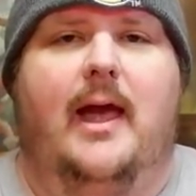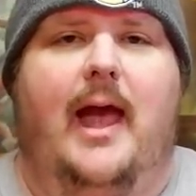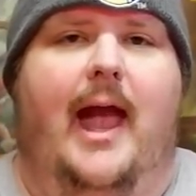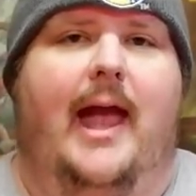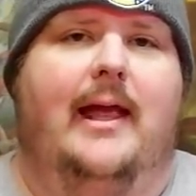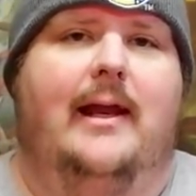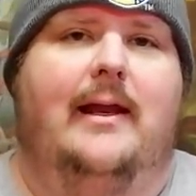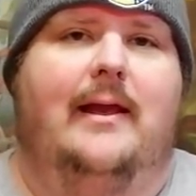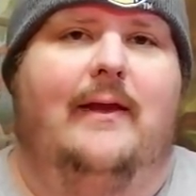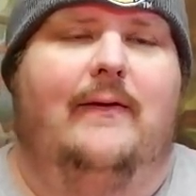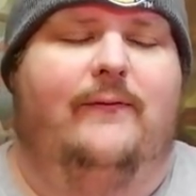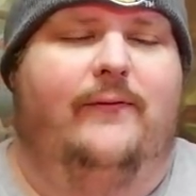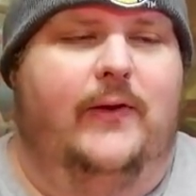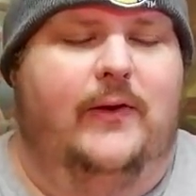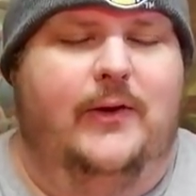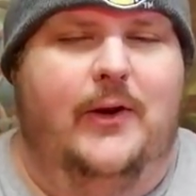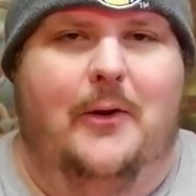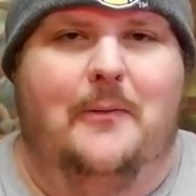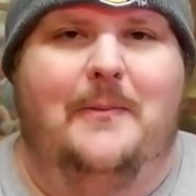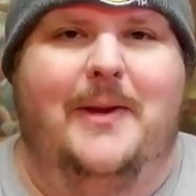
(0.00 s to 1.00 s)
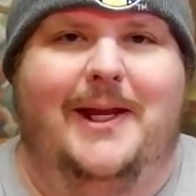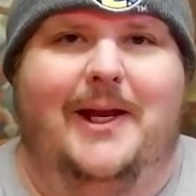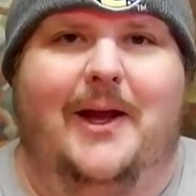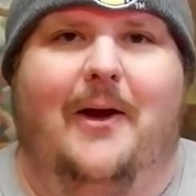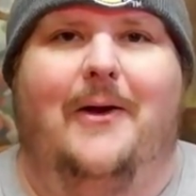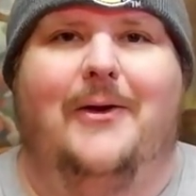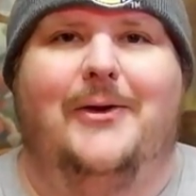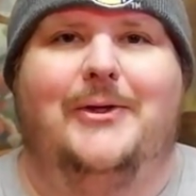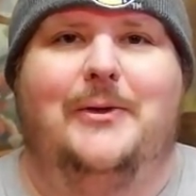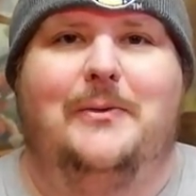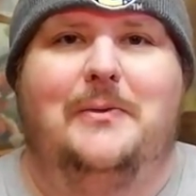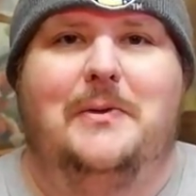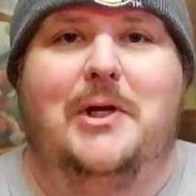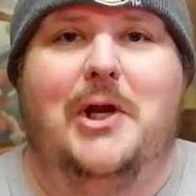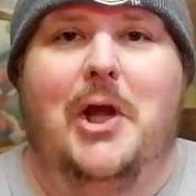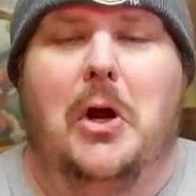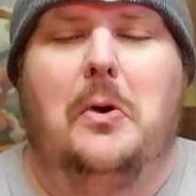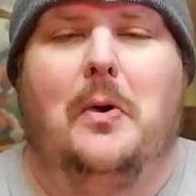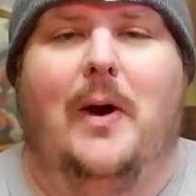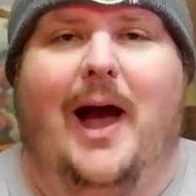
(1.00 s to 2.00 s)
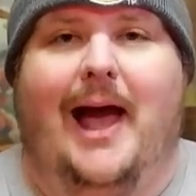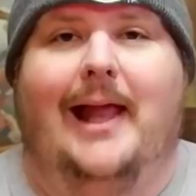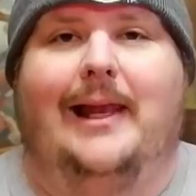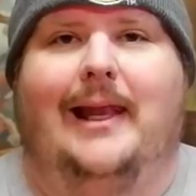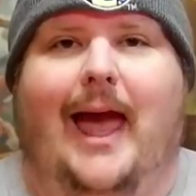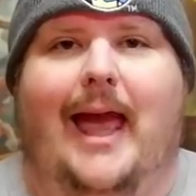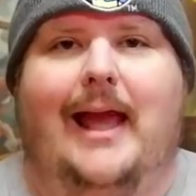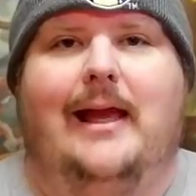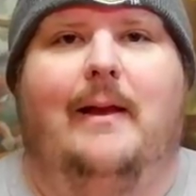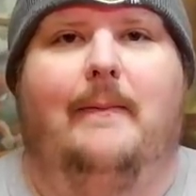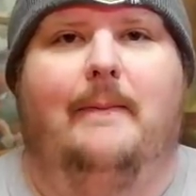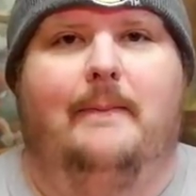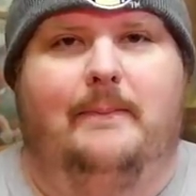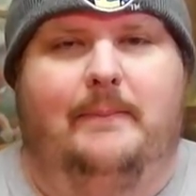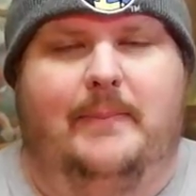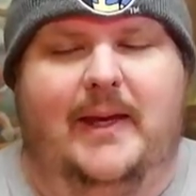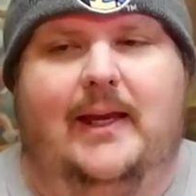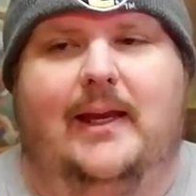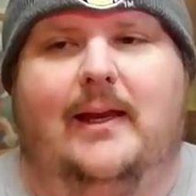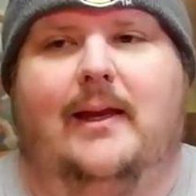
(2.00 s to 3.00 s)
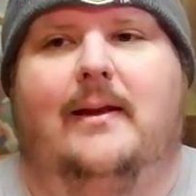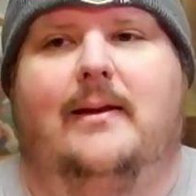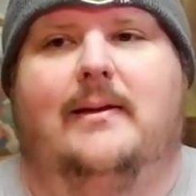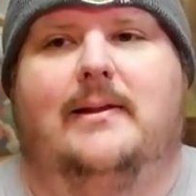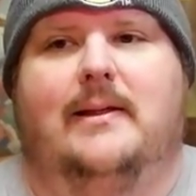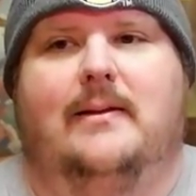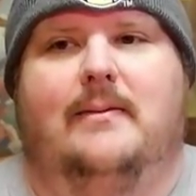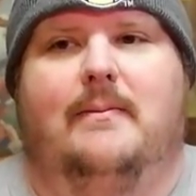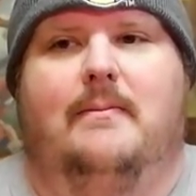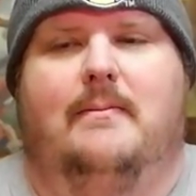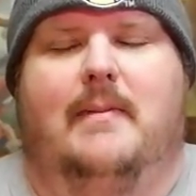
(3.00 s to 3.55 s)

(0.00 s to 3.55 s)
And if you know me at all, you know I like being,